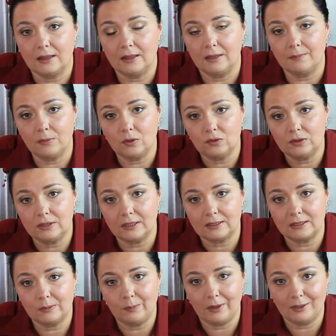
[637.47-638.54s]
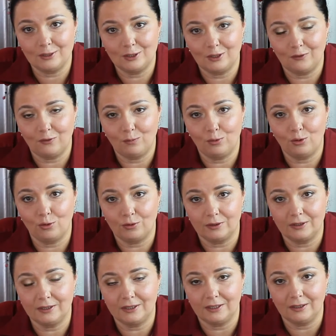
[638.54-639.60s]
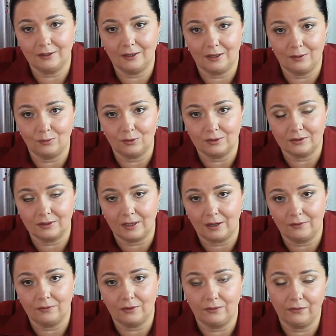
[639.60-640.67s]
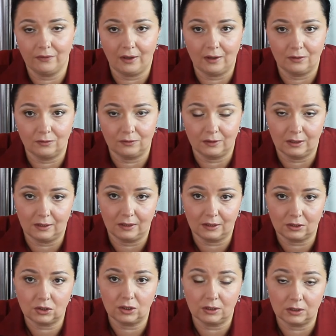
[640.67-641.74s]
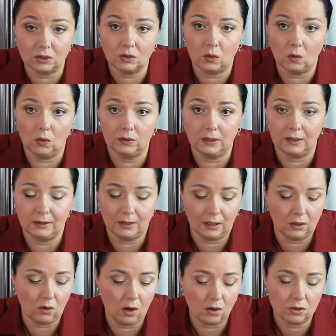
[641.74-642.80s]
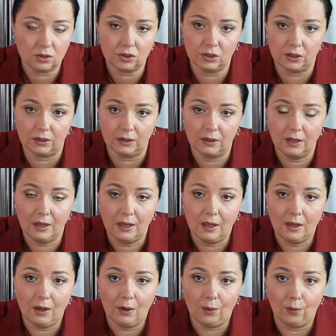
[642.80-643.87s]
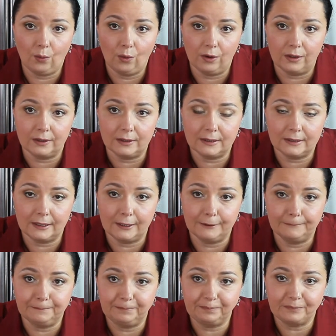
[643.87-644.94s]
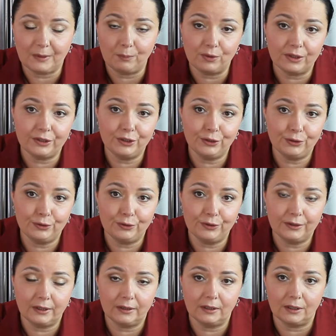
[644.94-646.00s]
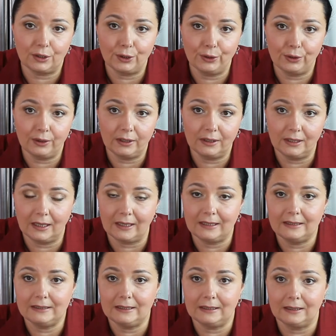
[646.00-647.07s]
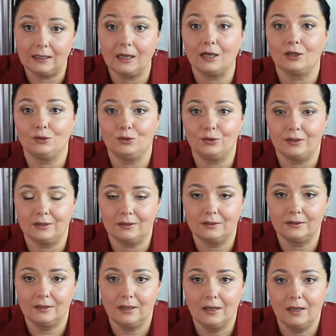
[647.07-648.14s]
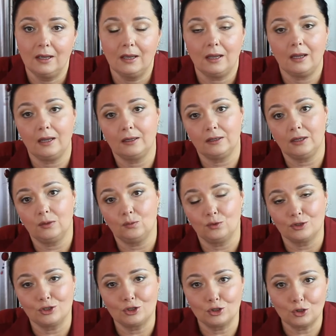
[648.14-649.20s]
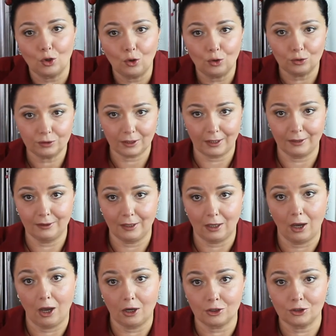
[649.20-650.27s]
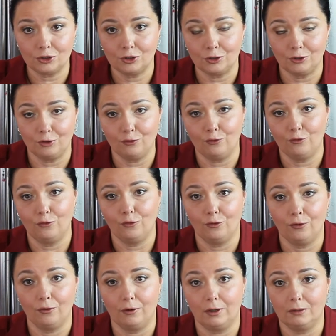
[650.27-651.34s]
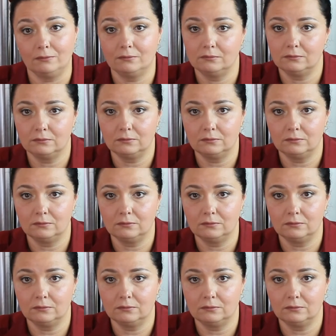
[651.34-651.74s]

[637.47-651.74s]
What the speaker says: The most expensive Pu Erh tea that was ever found and actually sold at the auction was produced in the early 1900s, and it was sold at the auction for